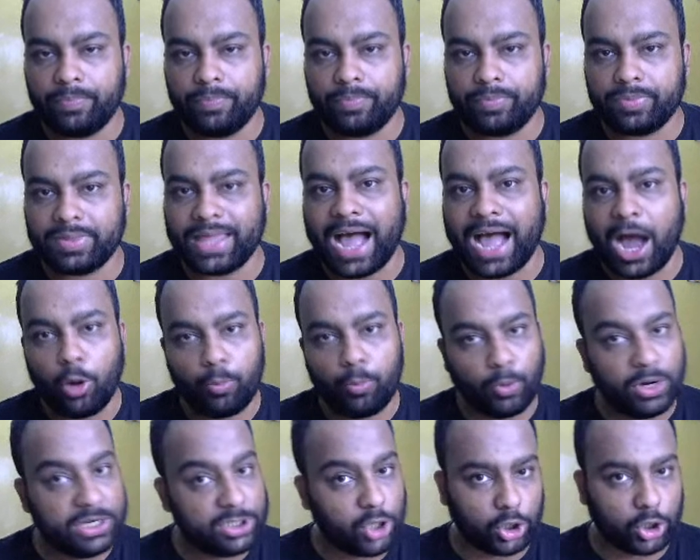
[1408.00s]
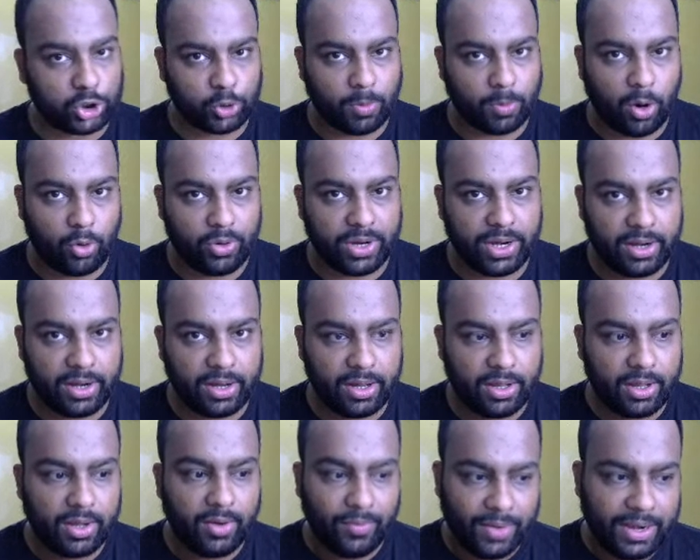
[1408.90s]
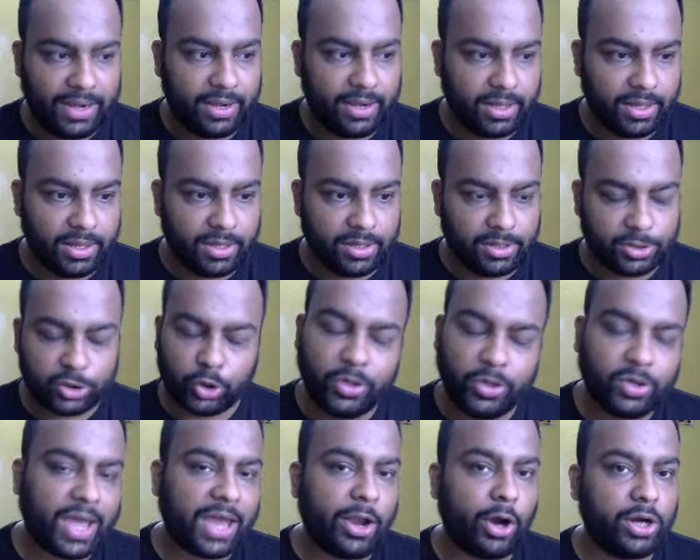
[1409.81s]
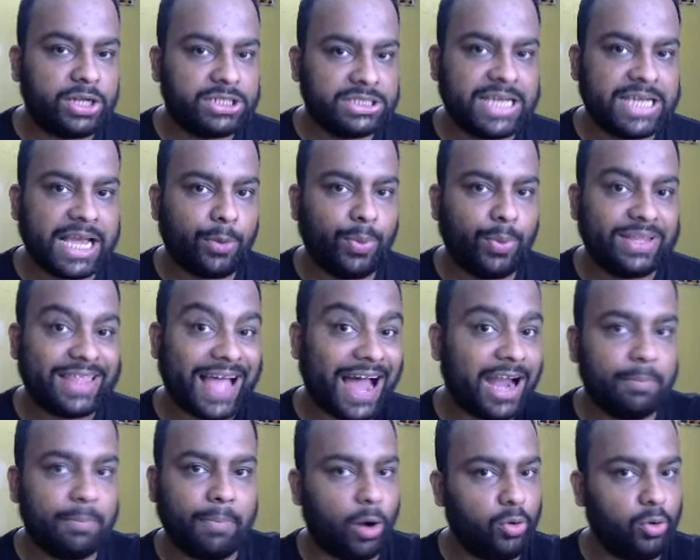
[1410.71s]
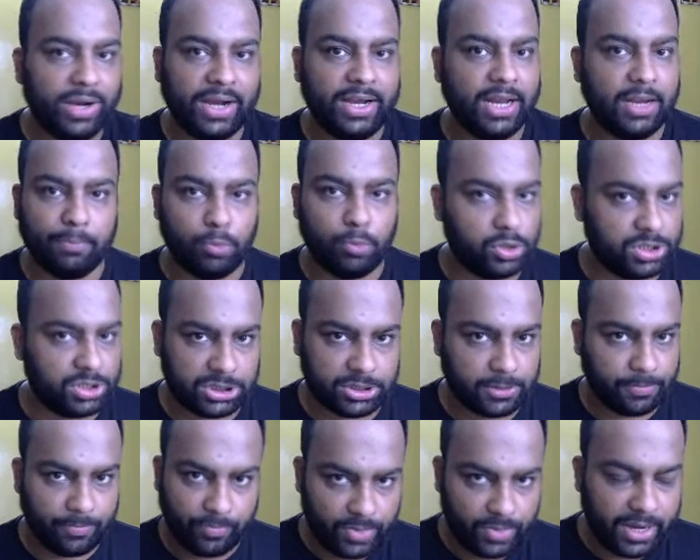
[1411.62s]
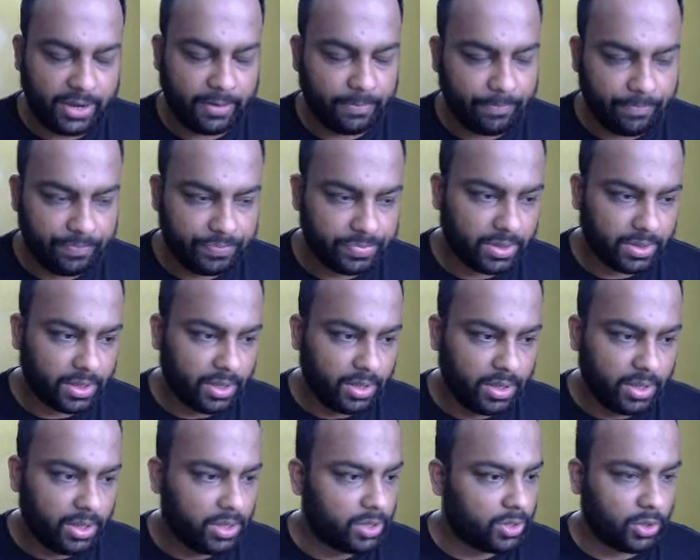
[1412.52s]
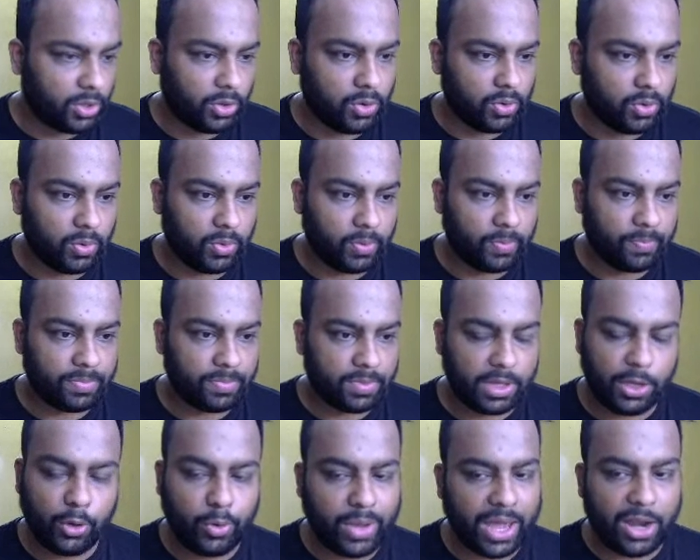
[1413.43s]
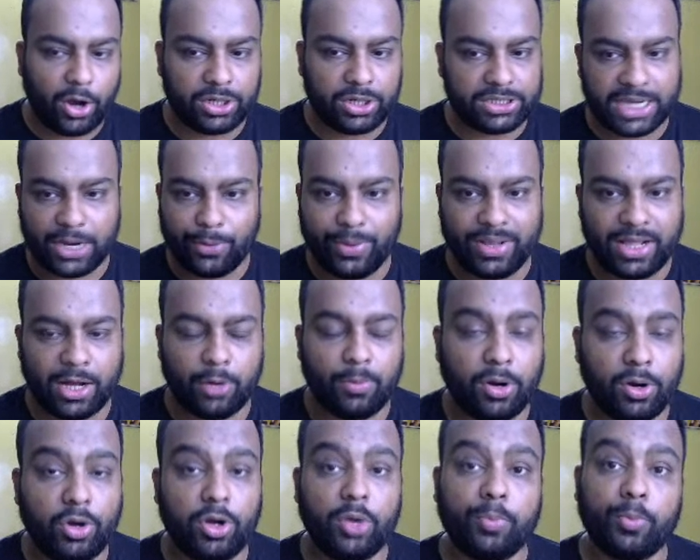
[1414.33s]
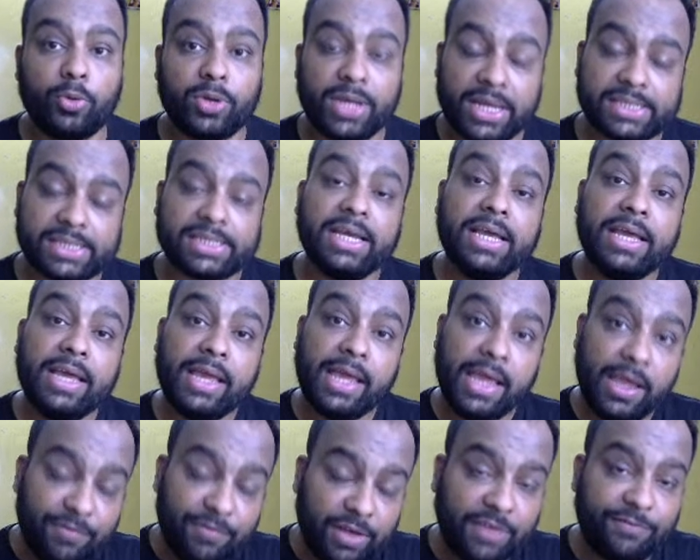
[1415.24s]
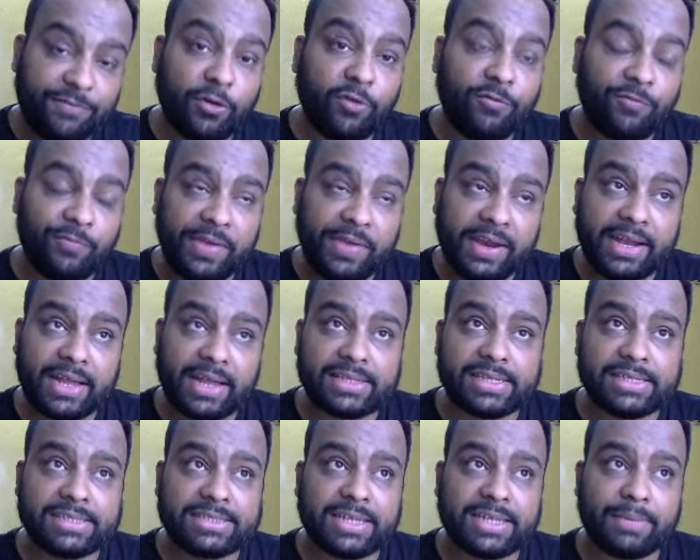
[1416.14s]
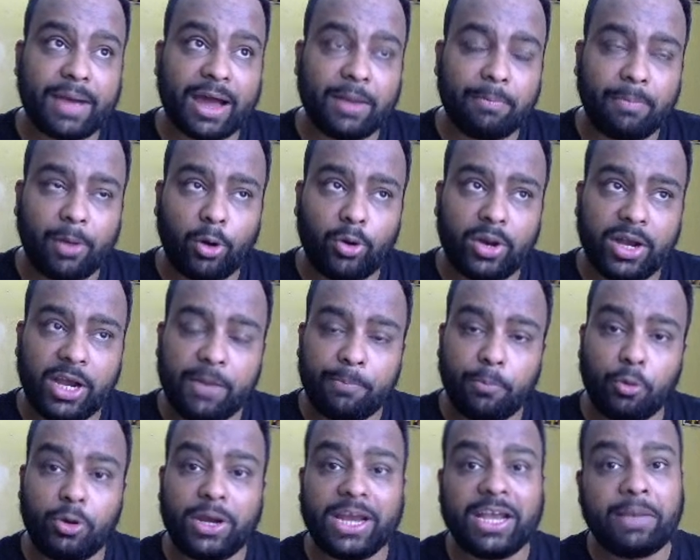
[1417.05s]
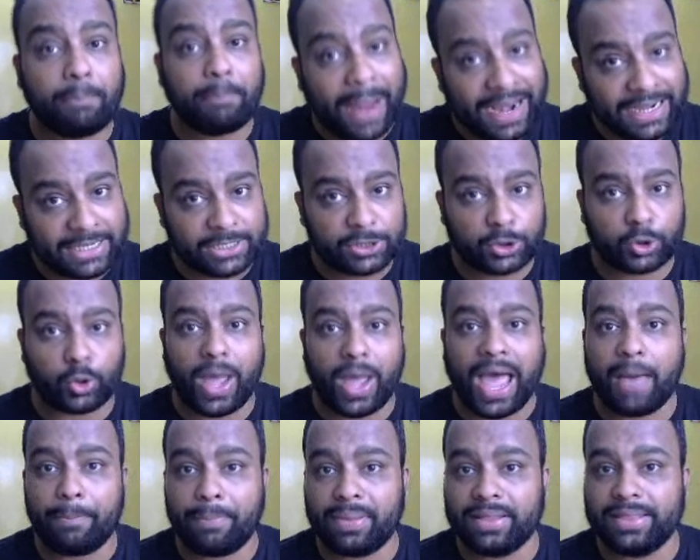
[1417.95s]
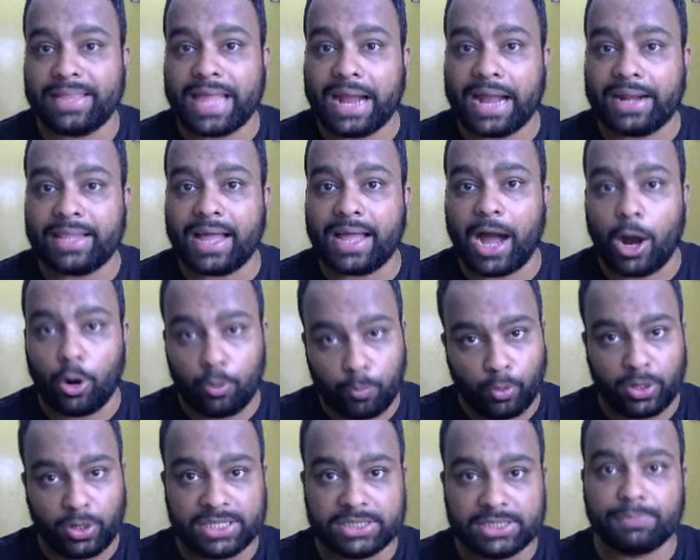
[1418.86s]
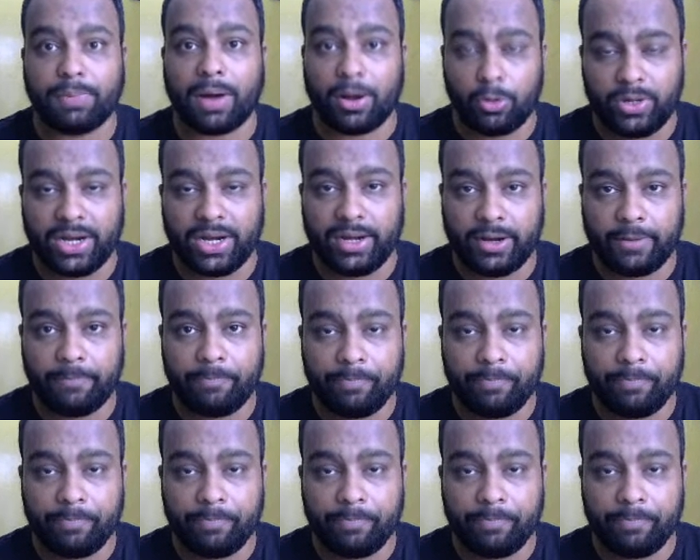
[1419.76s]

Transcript: the output is also bounded, right? So you cannot check with unbounded inputs, right? So you cannot check with unbounded input. Yes, even if you feed a system unbounded input, it might so happen that the output is bounded,